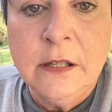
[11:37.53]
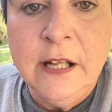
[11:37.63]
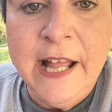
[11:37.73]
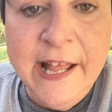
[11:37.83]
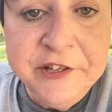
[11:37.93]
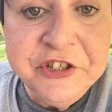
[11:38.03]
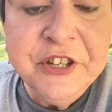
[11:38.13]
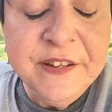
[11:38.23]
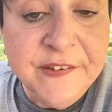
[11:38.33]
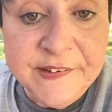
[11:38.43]
As you
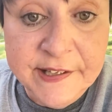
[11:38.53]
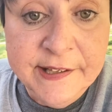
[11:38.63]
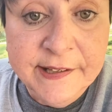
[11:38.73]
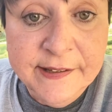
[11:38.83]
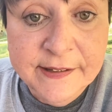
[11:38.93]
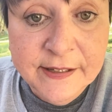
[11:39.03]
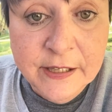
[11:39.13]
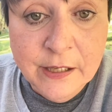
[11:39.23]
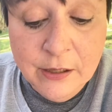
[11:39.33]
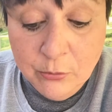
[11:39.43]
can see,
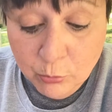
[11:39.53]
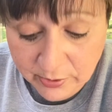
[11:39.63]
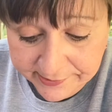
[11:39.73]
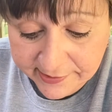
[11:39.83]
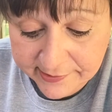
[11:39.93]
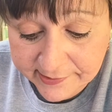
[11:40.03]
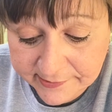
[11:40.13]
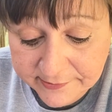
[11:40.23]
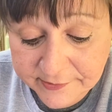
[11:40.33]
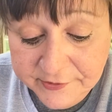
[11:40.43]
we
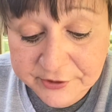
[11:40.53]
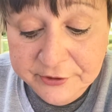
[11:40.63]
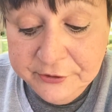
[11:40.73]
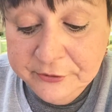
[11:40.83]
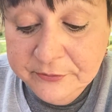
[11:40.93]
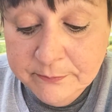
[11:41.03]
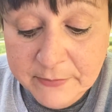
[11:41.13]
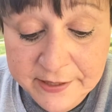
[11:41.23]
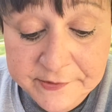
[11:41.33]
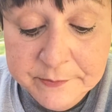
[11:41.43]
need to
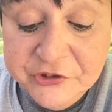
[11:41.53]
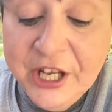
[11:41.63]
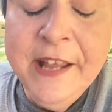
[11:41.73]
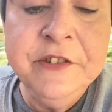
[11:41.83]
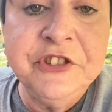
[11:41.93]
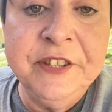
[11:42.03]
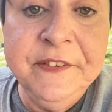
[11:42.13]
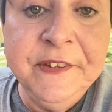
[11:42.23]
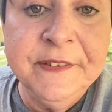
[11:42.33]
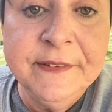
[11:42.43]
make some
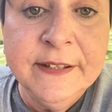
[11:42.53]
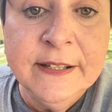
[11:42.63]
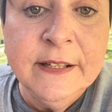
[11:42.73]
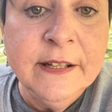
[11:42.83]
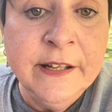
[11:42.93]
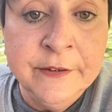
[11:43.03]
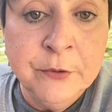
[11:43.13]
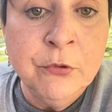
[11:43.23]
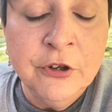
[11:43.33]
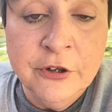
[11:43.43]
changes in the
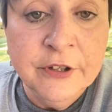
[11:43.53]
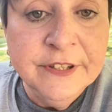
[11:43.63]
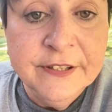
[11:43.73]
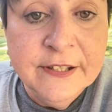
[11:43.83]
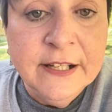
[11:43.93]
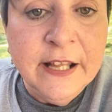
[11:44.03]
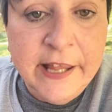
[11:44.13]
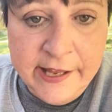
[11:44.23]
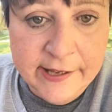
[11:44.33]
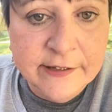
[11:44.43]
world,
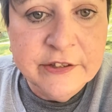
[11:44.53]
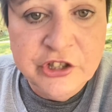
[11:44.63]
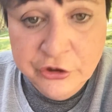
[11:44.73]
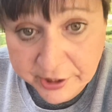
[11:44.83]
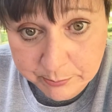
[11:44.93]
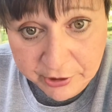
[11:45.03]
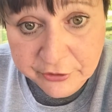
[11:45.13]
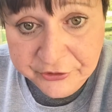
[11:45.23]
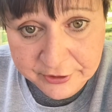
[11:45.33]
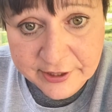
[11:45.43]
and you can
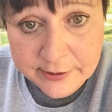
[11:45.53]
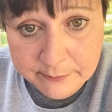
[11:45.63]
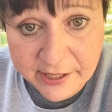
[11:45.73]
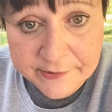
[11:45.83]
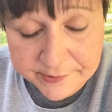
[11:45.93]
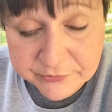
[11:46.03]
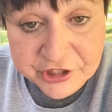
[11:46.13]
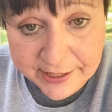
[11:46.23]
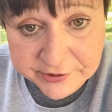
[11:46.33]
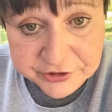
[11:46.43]
personally make some
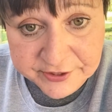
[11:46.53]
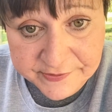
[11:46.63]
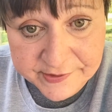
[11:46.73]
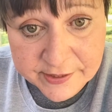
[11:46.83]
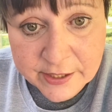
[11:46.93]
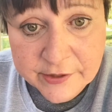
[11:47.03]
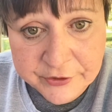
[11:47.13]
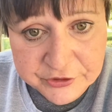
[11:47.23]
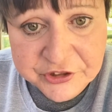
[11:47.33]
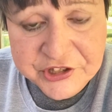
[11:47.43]
changes.
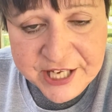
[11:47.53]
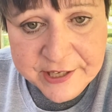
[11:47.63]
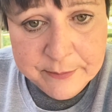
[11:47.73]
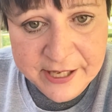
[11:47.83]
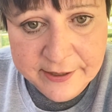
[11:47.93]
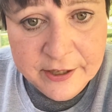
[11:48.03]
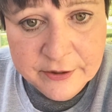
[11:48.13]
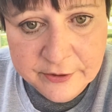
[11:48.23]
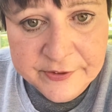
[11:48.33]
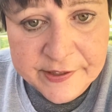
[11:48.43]
So just think about all
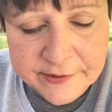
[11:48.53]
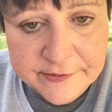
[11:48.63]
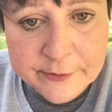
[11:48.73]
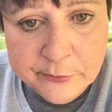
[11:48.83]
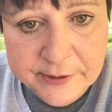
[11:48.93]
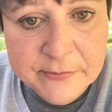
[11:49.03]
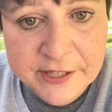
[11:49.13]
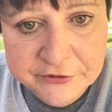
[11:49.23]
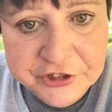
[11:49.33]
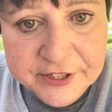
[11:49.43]
those things that we
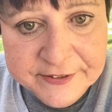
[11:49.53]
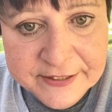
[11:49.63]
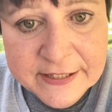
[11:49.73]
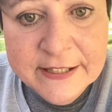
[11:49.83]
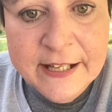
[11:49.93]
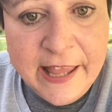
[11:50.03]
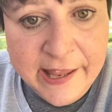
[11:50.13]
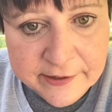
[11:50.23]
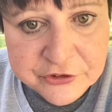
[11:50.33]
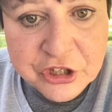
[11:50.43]
mentioned
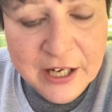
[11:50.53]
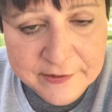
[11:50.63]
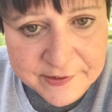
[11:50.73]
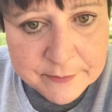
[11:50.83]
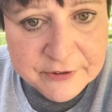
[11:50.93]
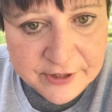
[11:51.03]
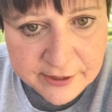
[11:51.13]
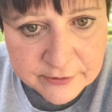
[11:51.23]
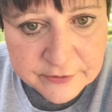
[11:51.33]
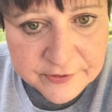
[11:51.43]
and try some of
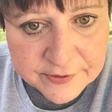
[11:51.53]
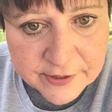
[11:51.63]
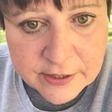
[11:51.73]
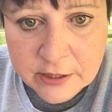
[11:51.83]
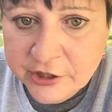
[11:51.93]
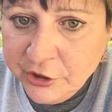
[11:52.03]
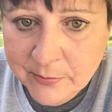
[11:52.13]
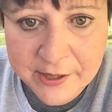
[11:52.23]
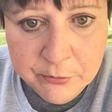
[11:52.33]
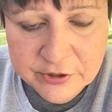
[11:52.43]
those. You
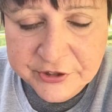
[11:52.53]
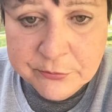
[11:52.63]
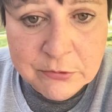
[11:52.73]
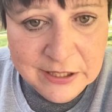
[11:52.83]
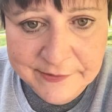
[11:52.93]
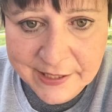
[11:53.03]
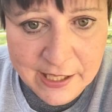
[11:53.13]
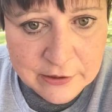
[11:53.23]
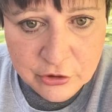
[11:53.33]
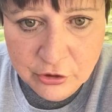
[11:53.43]
may want to
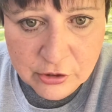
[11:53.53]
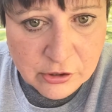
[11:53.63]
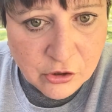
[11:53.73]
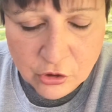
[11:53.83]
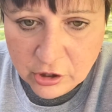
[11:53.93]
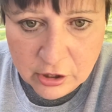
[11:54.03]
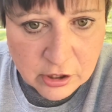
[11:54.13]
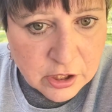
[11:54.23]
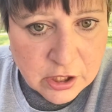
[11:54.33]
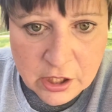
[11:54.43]
recycle or
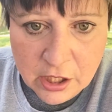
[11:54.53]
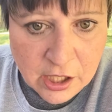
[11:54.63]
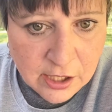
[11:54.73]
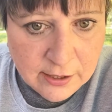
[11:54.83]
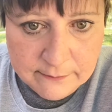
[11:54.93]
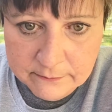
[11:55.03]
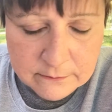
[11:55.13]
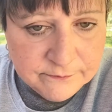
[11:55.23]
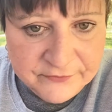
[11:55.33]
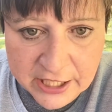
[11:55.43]

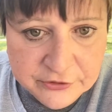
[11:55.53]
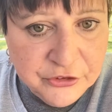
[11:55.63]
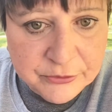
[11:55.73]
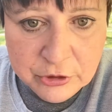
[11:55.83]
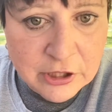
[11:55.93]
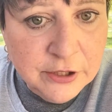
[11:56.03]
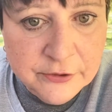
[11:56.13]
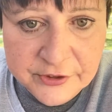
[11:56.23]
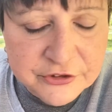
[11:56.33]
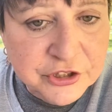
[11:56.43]
find you some
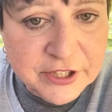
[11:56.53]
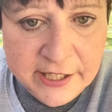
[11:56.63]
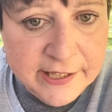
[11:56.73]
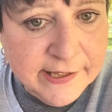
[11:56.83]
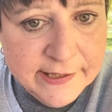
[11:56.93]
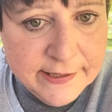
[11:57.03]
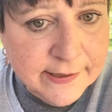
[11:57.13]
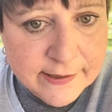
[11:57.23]
clothes that you can eat.